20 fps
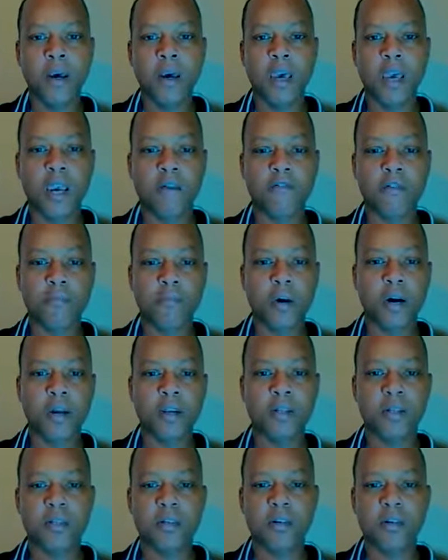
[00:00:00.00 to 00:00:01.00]

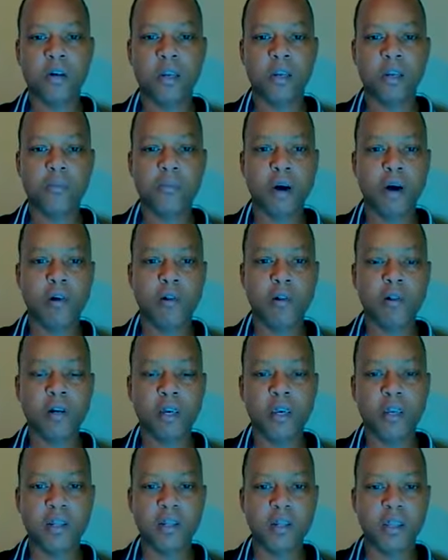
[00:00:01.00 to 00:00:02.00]
Everybody's talking about,
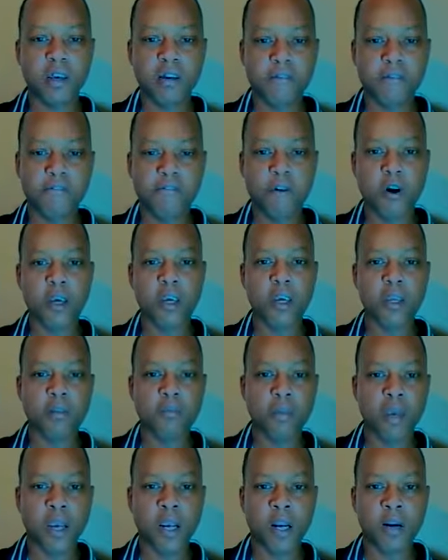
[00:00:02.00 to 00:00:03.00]
look at their fucking
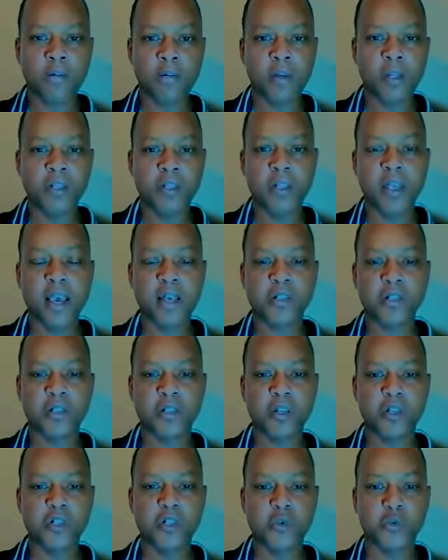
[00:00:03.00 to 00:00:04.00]
marriage. That's
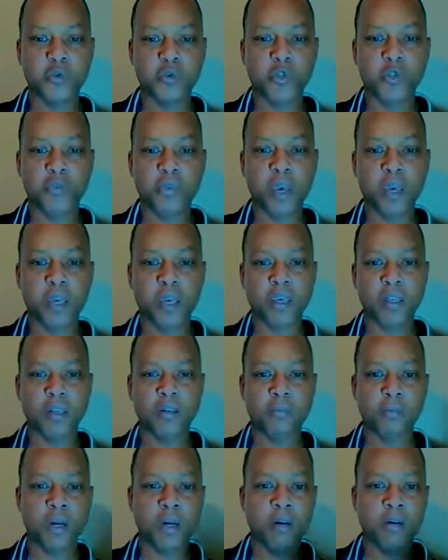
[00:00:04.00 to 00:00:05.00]
disrespect in
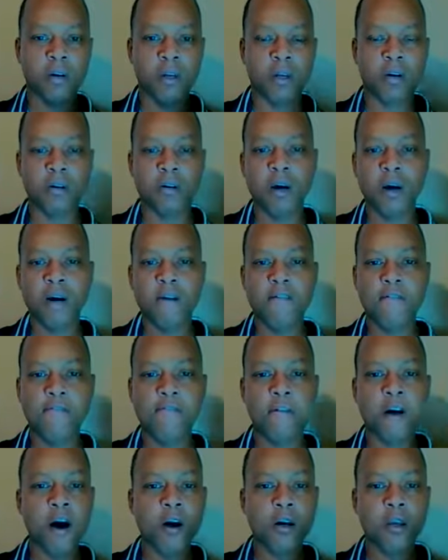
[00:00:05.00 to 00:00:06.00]
America.
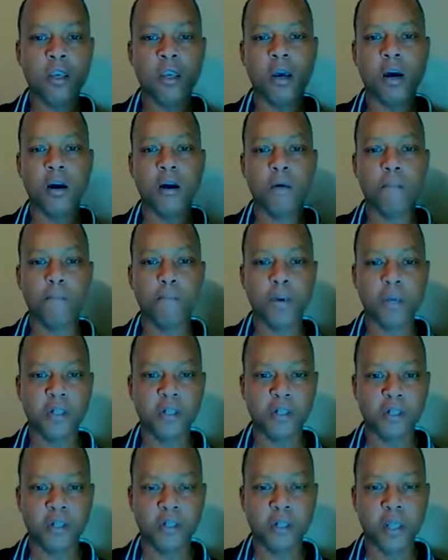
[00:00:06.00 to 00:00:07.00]
Fuck y'all
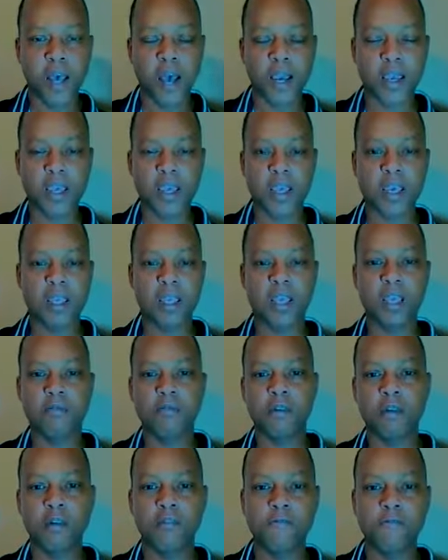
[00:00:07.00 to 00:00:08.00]
bitches. I can't
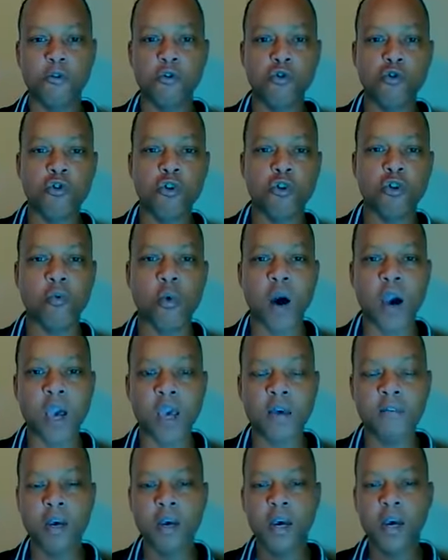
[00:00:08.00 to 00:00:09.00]
even afford a
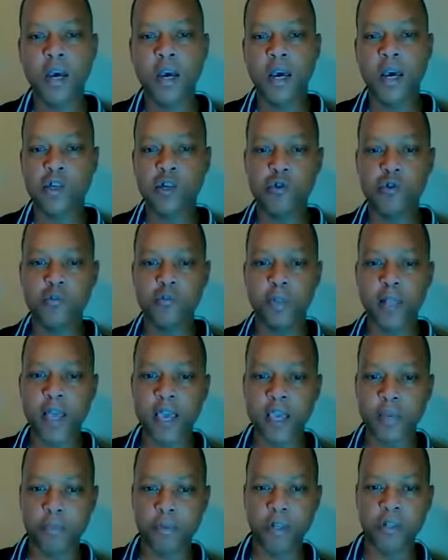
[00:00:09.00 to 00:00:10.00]
wife. And you
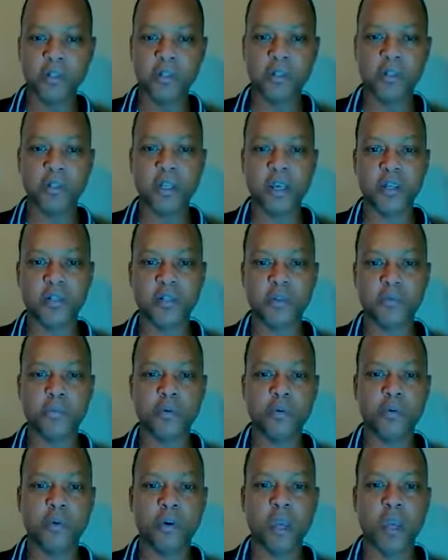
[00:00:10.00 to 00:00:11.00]
black bitches that
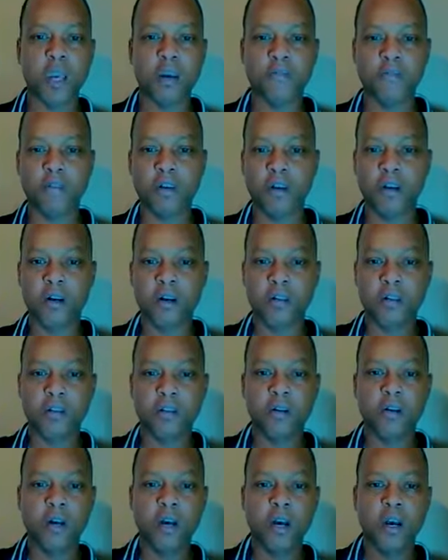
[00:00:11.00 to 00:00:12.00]
support every
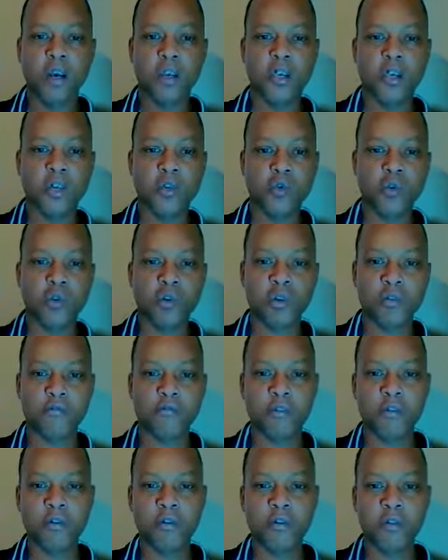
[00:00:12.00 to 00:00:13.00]
other
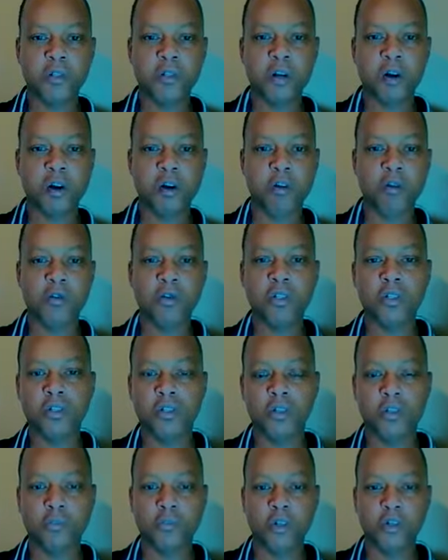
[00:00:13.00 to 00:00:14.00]
universe,
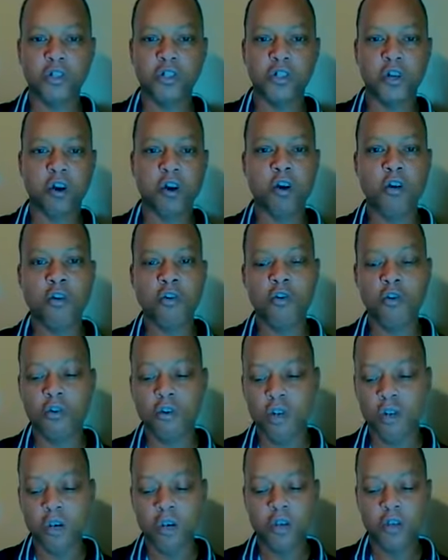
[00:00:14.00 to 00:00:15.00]
cultures, but your
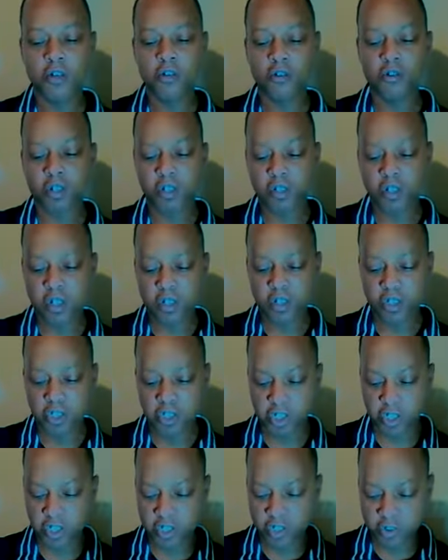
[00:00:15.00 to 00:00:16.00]
own. You're a
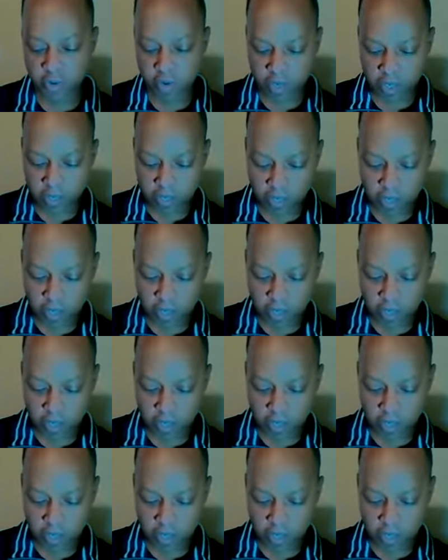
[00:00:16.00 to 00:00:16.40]
degenerate.